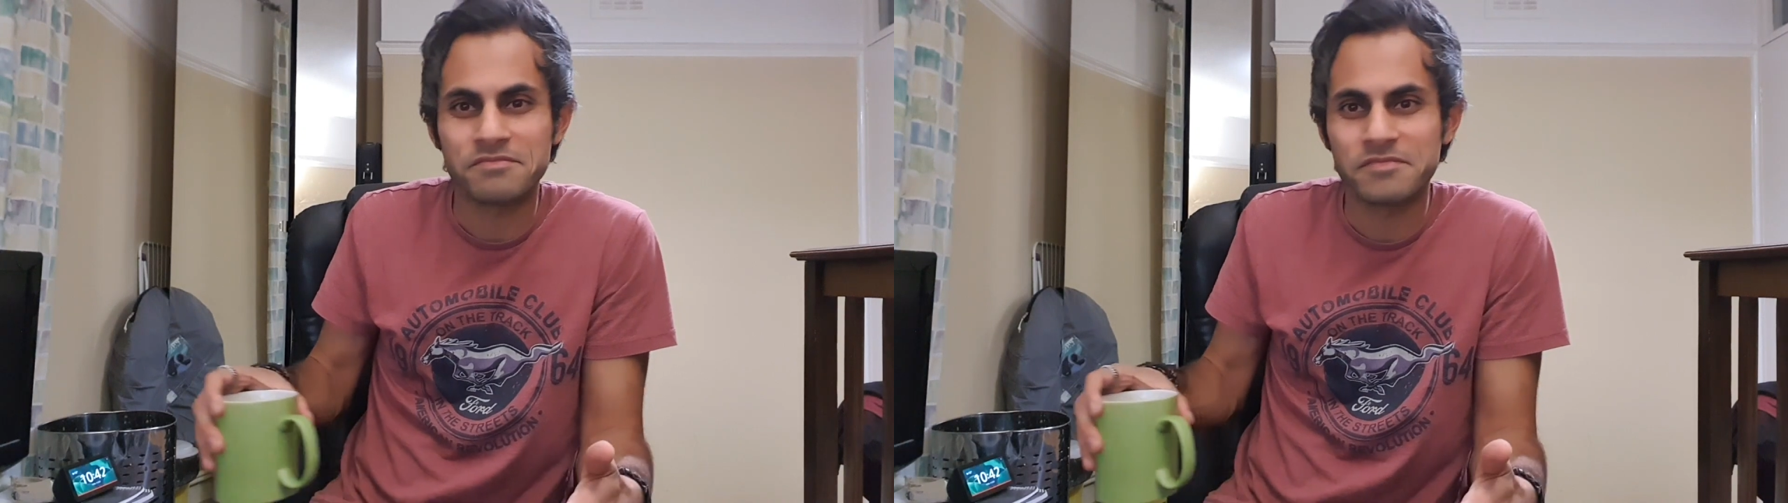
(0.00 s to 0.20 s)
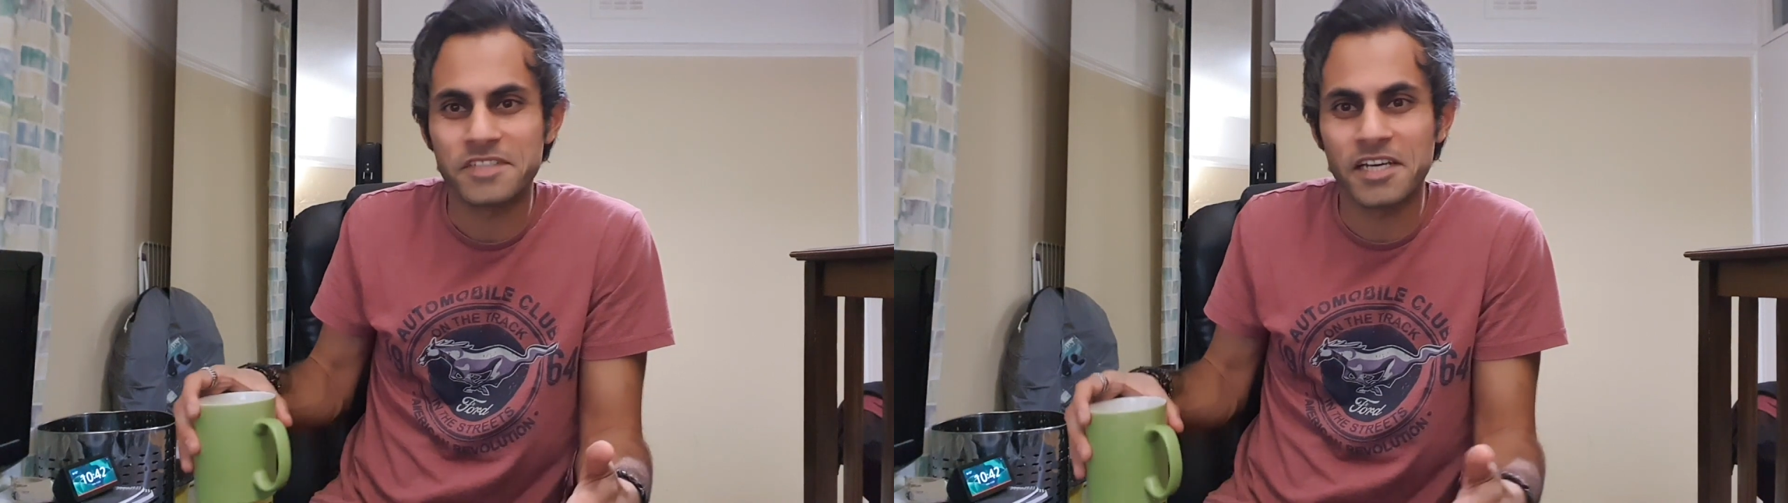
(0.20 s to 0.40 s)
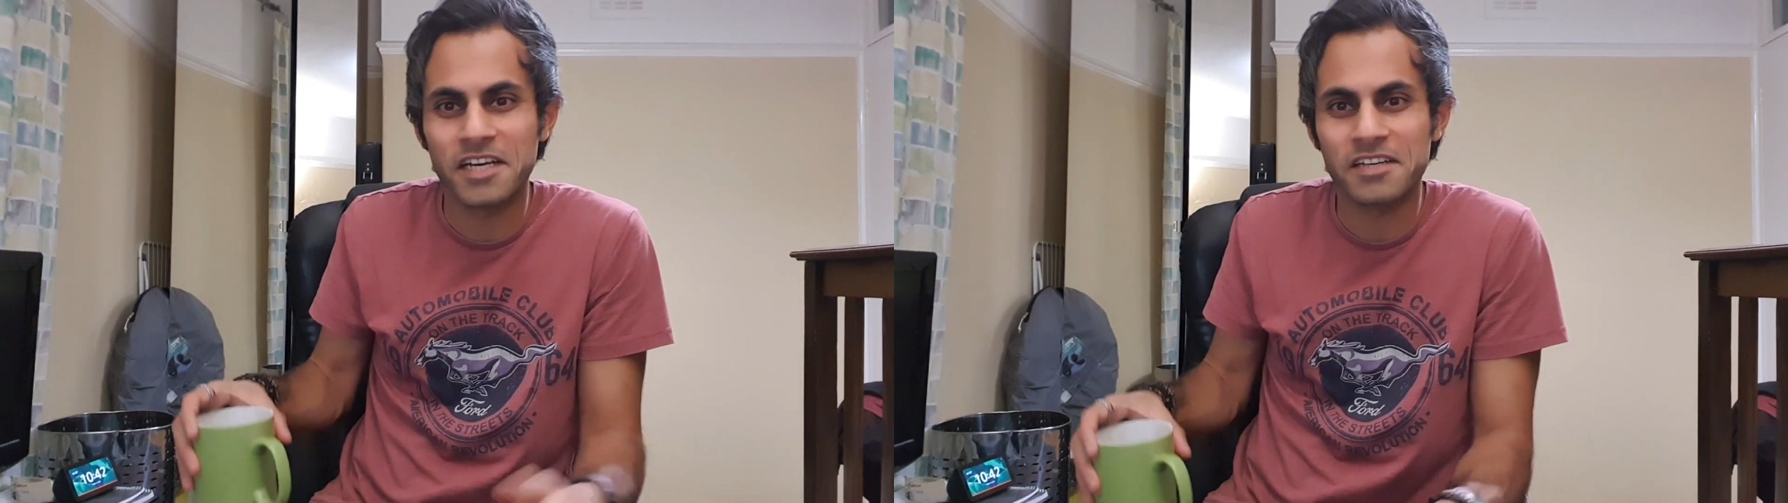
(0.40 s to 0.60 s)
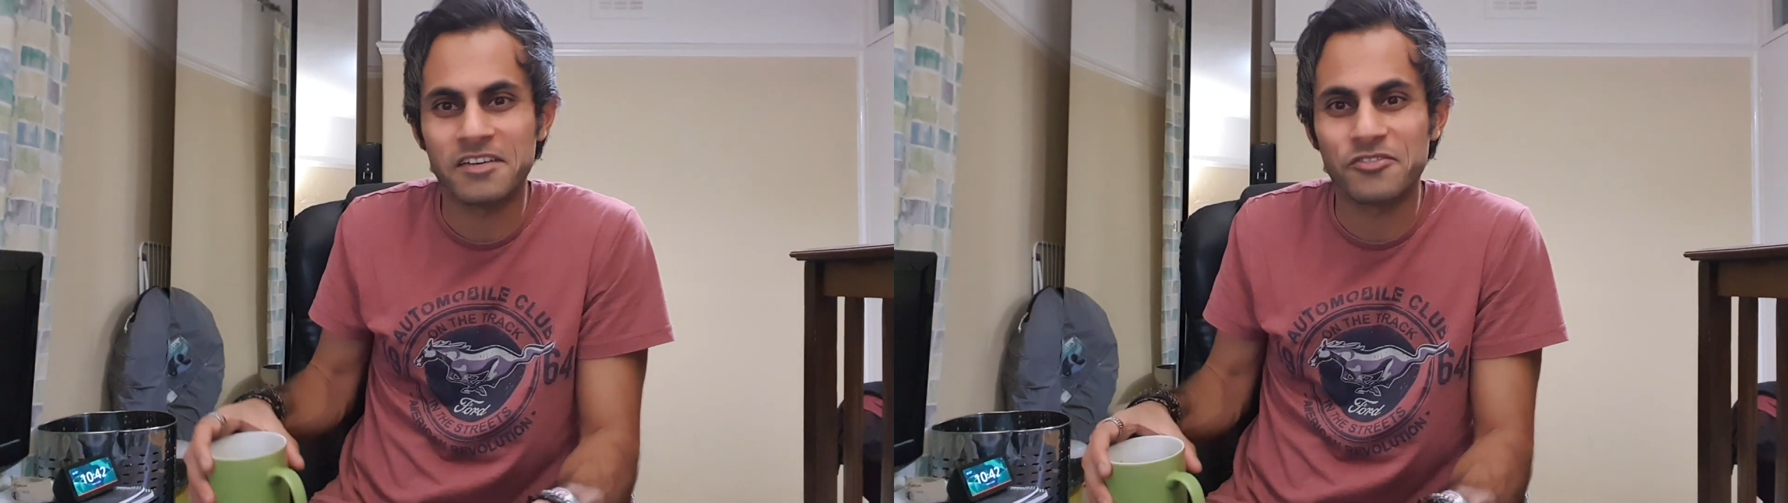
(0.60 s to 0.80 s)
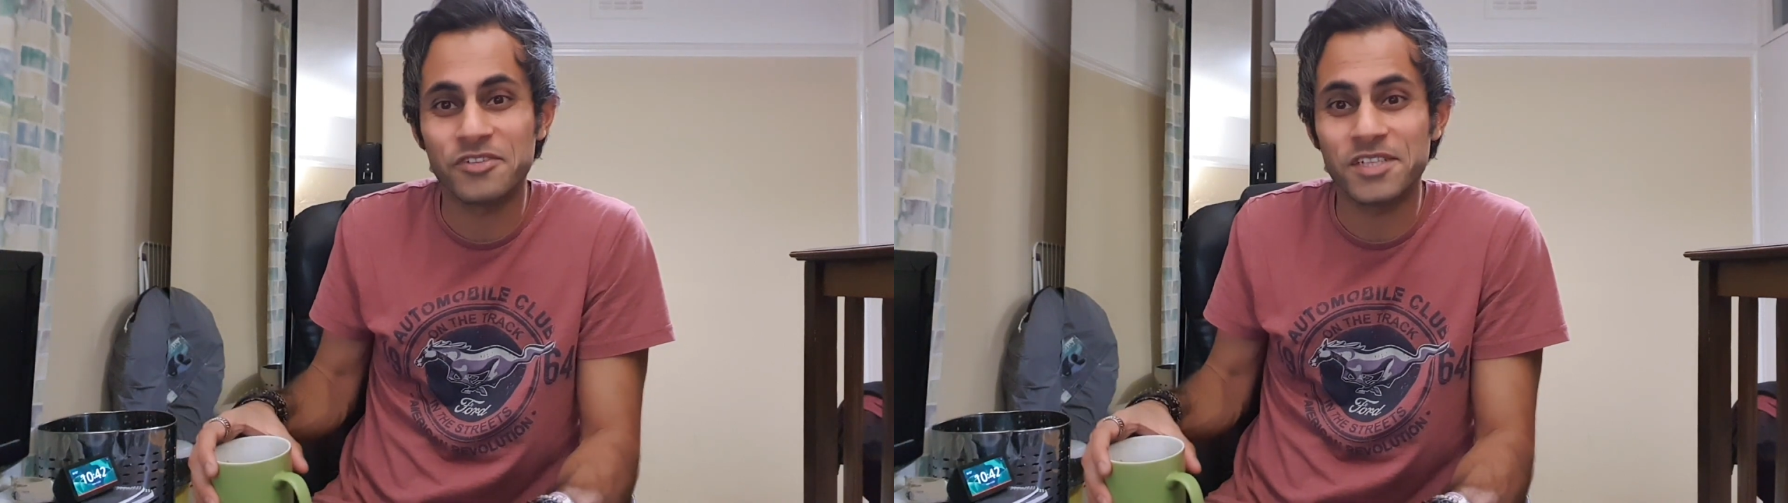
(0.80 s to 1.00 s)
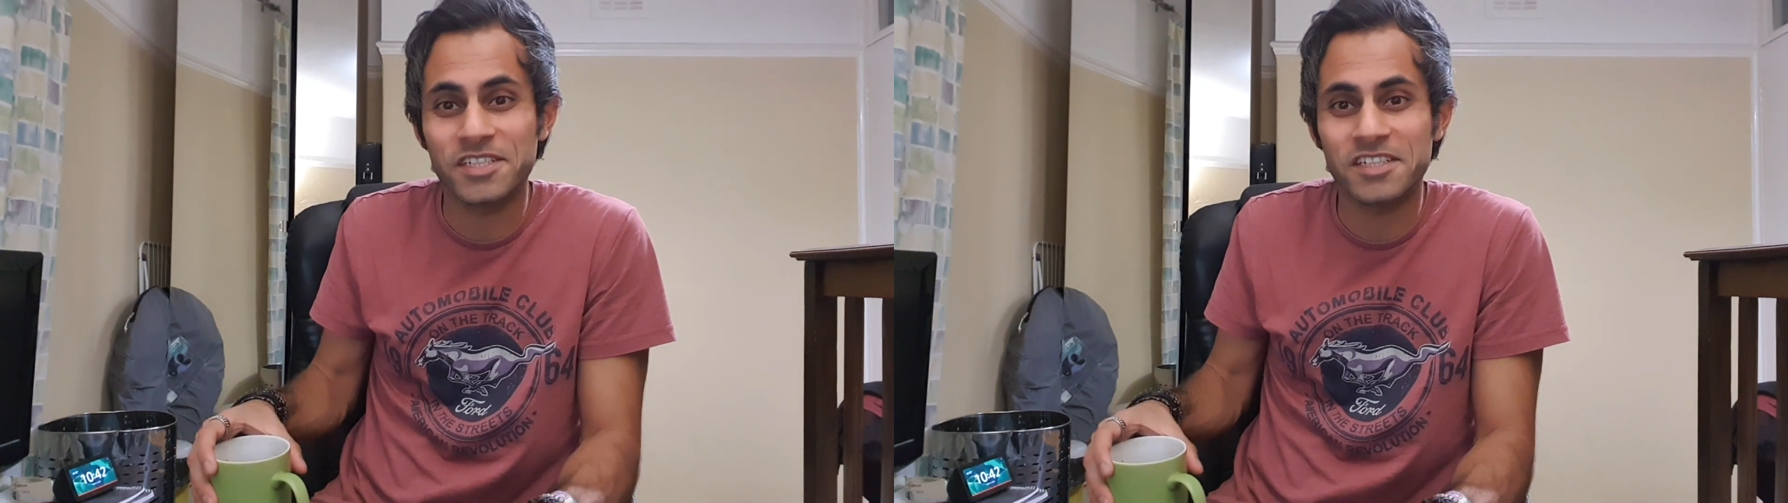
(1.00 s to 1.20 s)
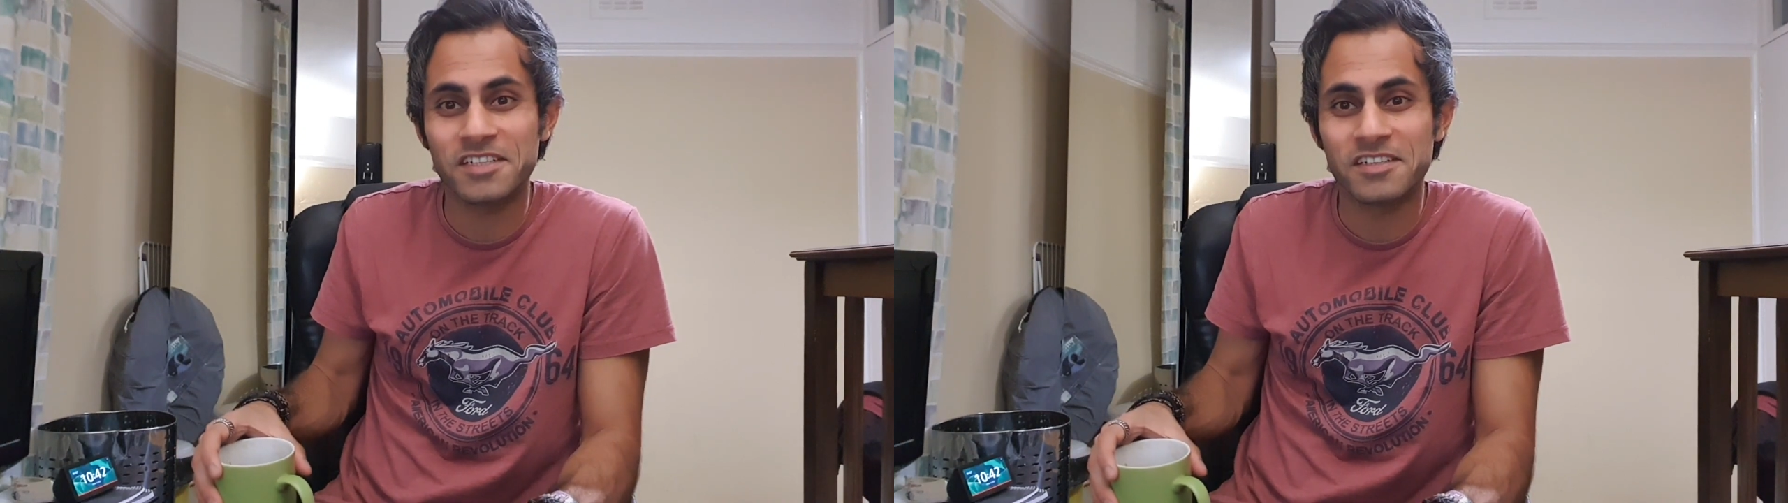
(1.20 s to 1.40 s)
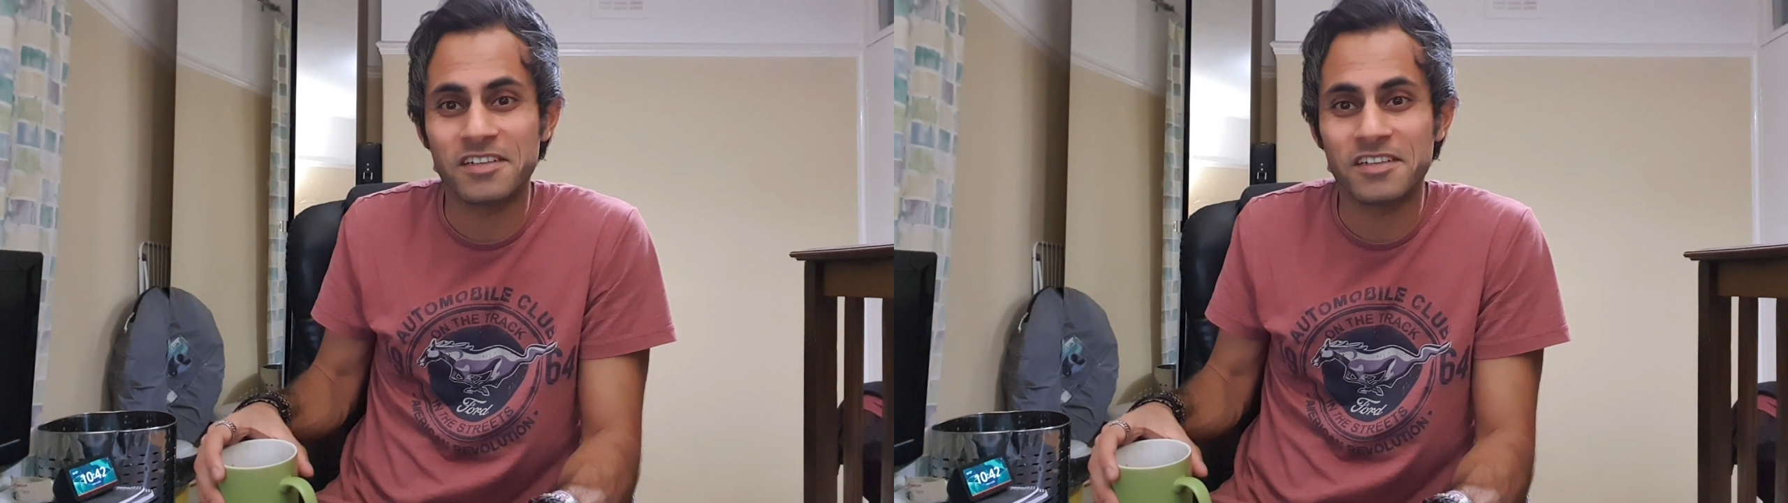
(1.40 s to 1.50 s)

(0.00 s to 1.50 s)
Yeah, I think